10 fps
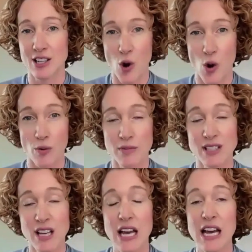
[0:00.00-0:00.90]
homes.
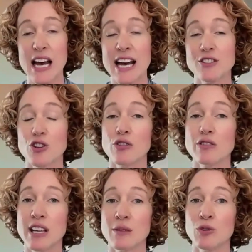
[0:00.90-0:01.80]
And so those
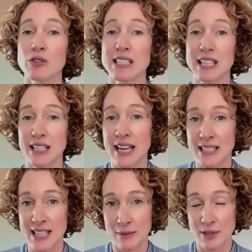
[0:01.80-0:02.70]
animals did get
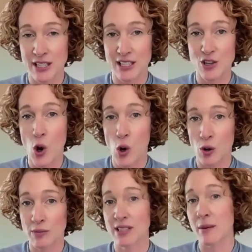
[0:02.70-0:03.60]
adopted into
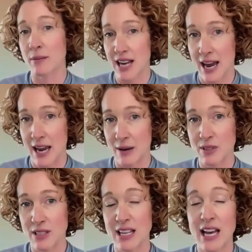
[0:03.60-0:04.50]
homes sometimes.